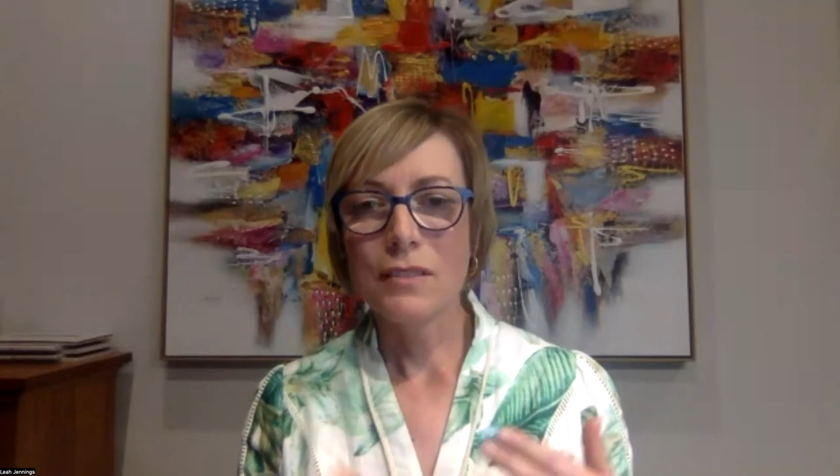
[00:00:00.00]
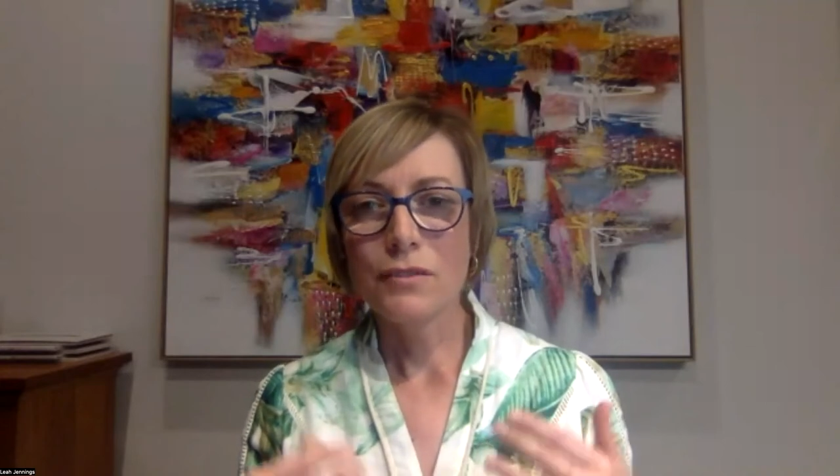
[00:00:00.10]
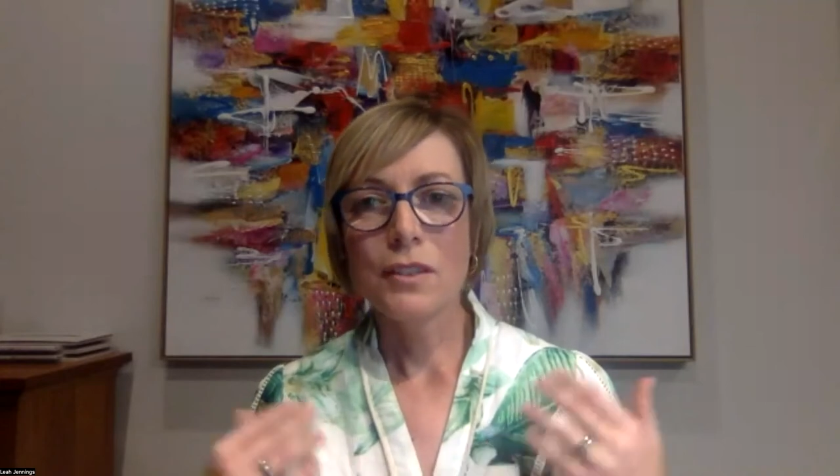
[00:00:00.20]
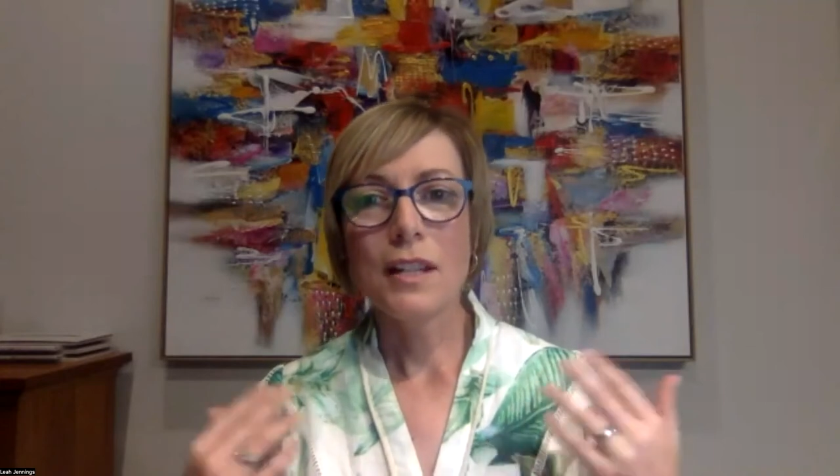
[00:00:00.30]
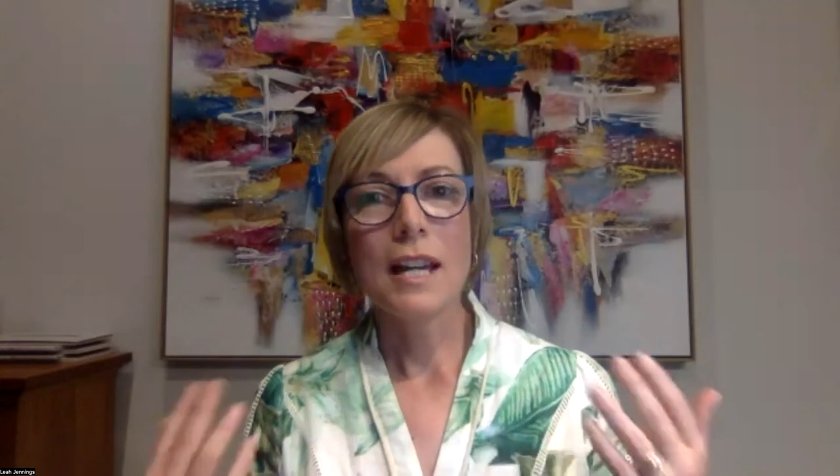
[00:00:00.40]

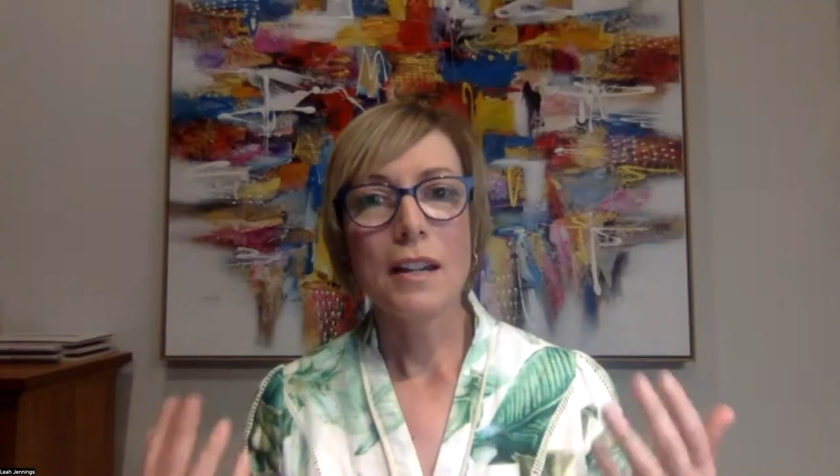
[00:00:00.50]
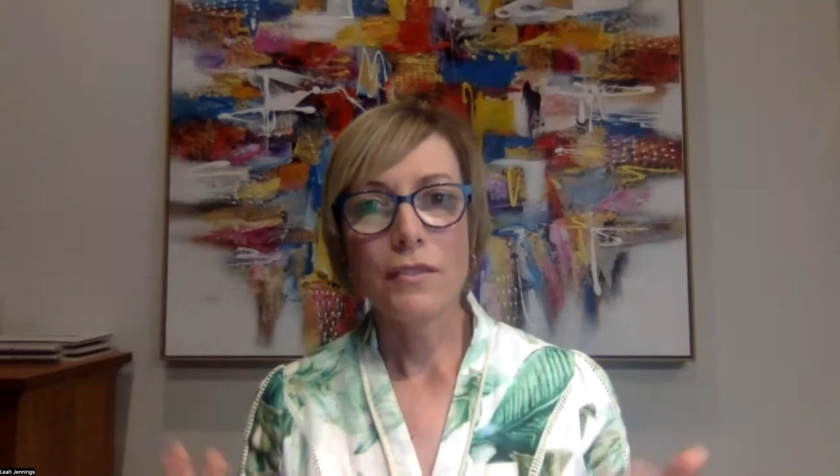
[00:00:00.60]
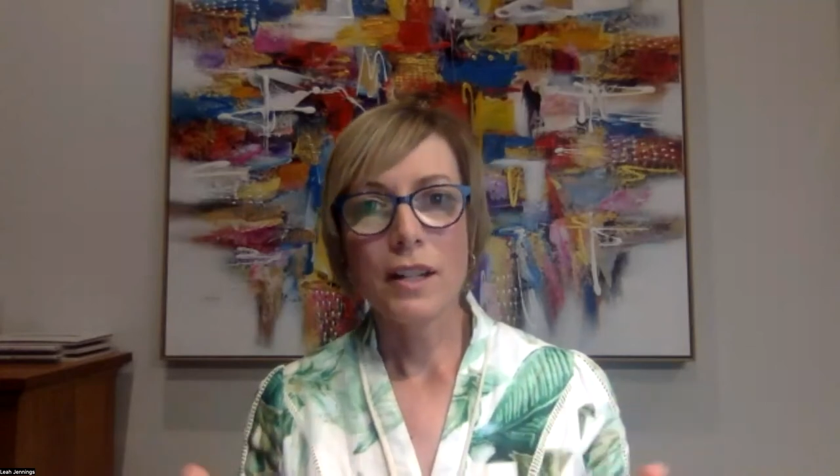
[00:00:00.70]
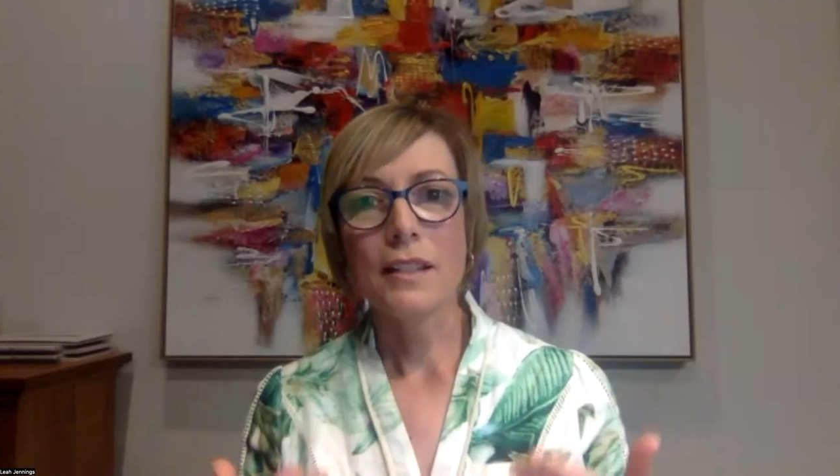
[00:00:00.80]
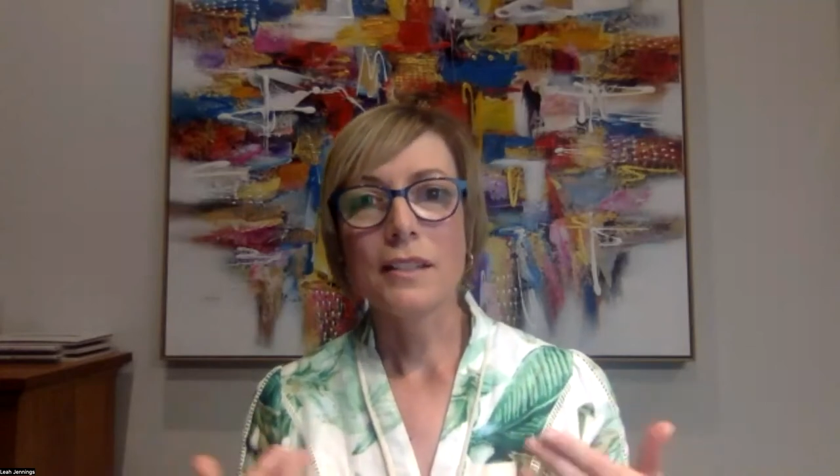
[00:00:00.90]
If you
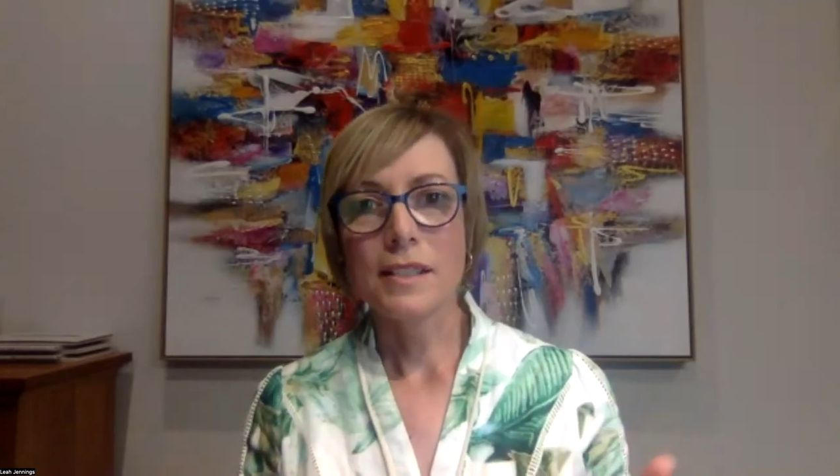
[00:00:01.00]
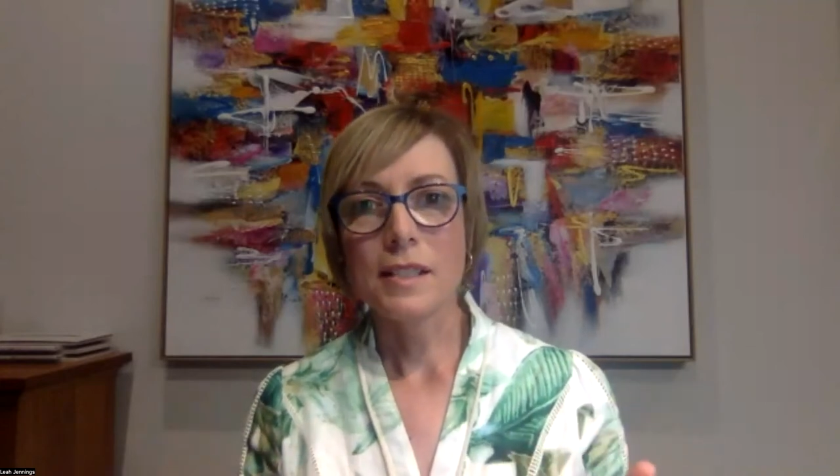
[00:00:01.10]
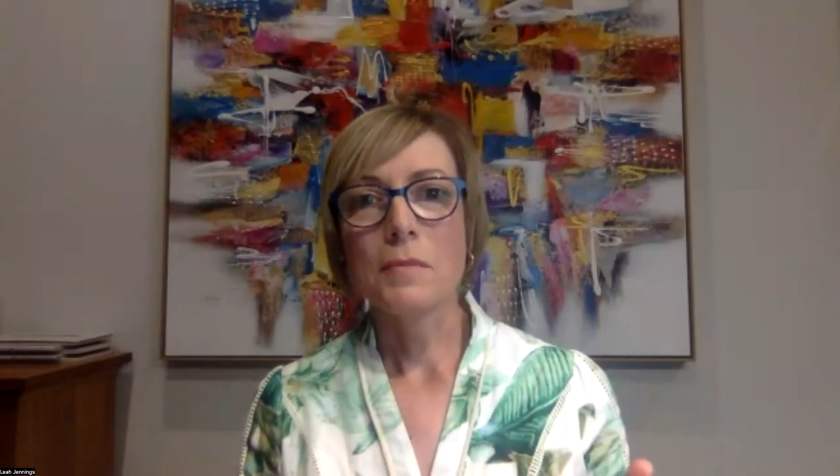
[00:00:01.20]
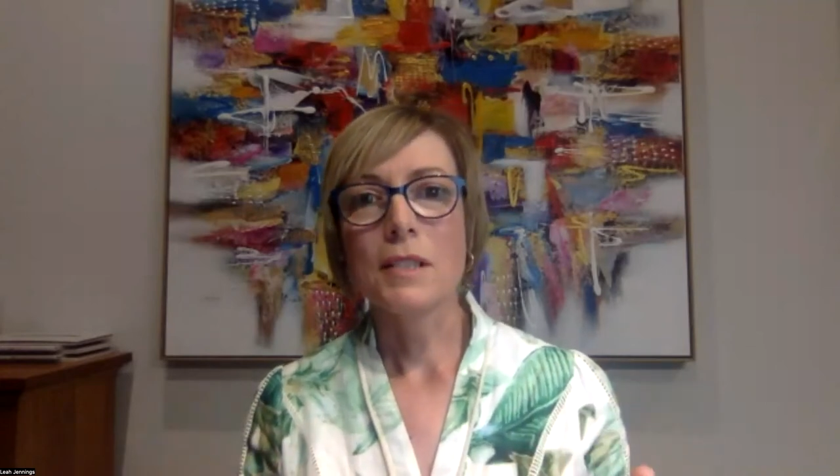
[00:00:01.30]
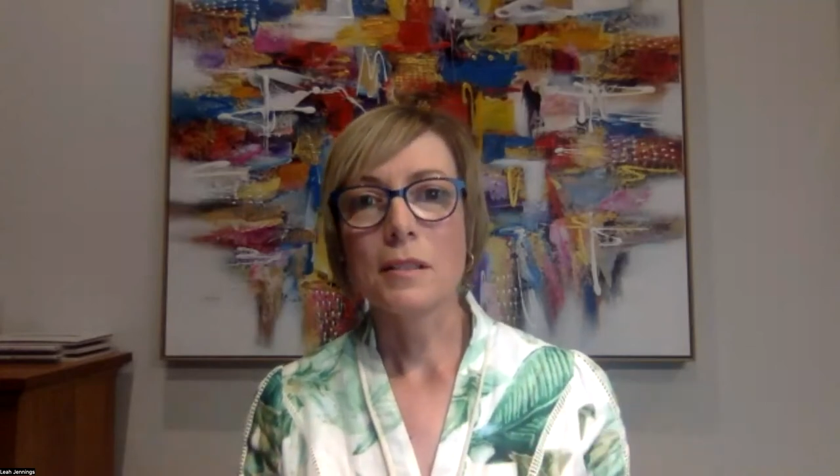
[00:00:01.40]
have other
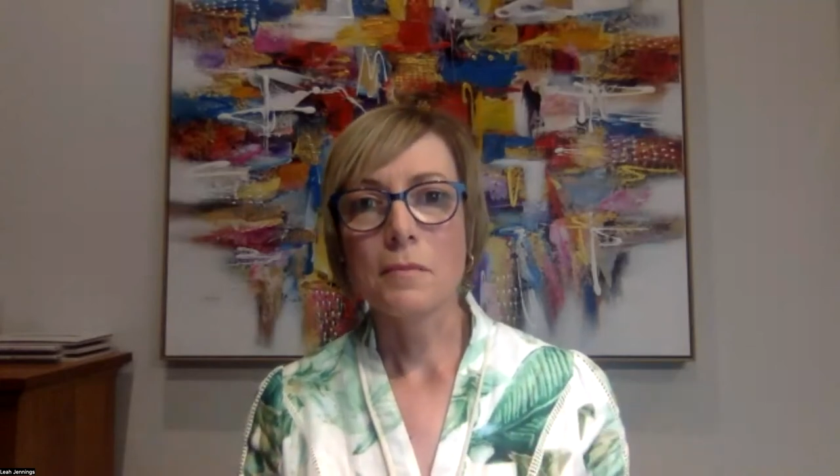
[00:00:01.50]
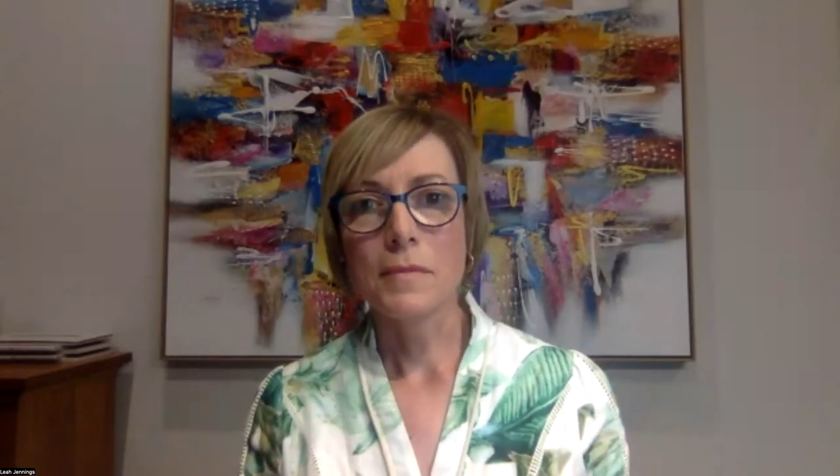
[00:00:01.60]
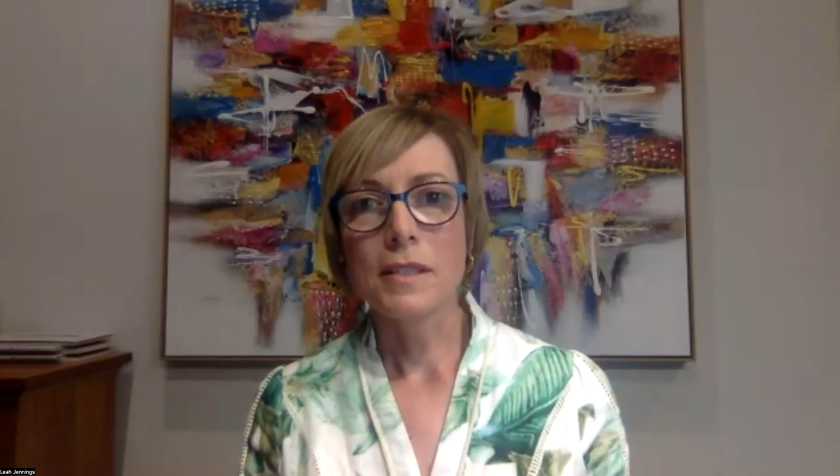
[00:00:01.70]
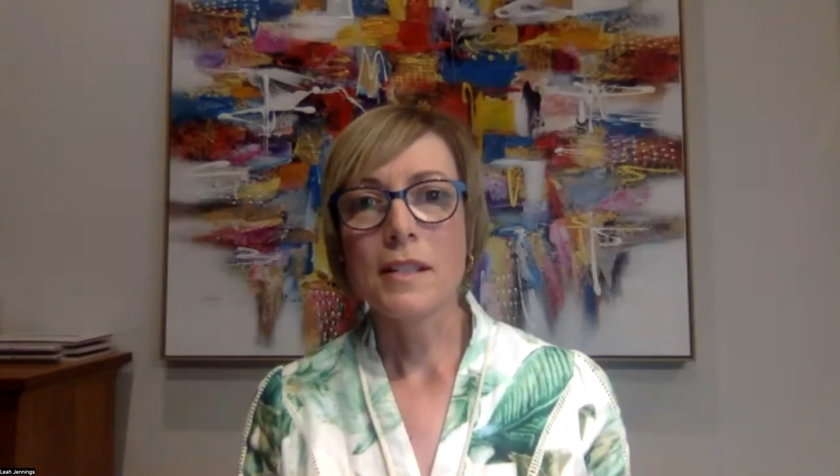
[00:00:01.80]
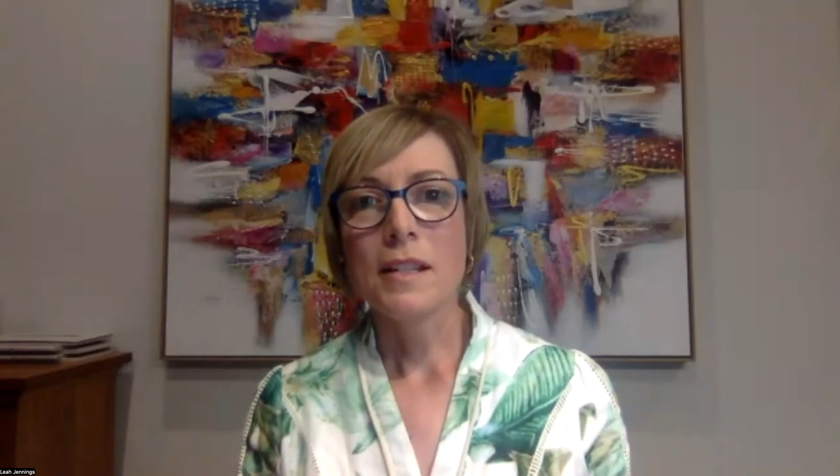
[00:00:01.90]

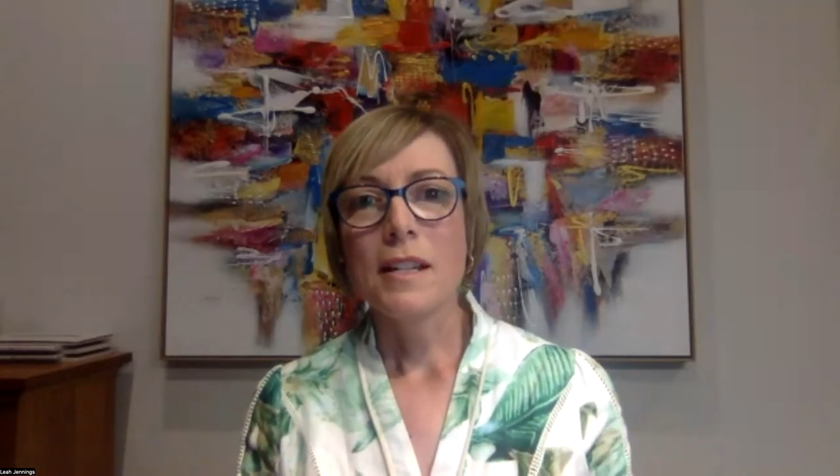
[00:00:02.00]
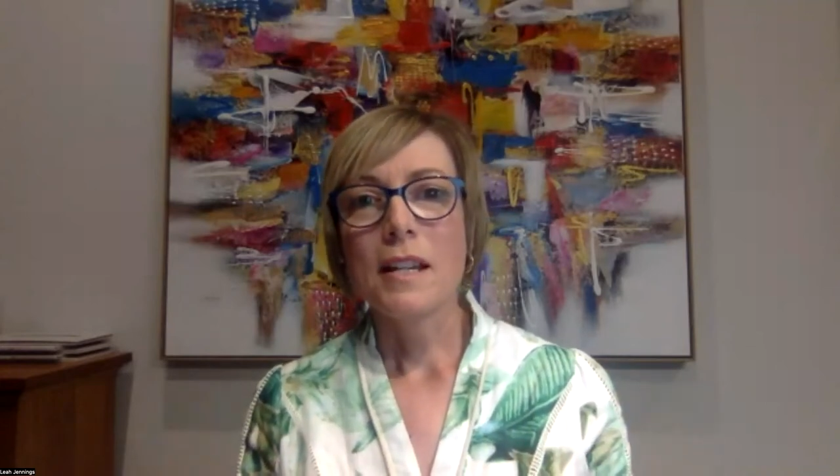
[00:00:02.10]
symptoms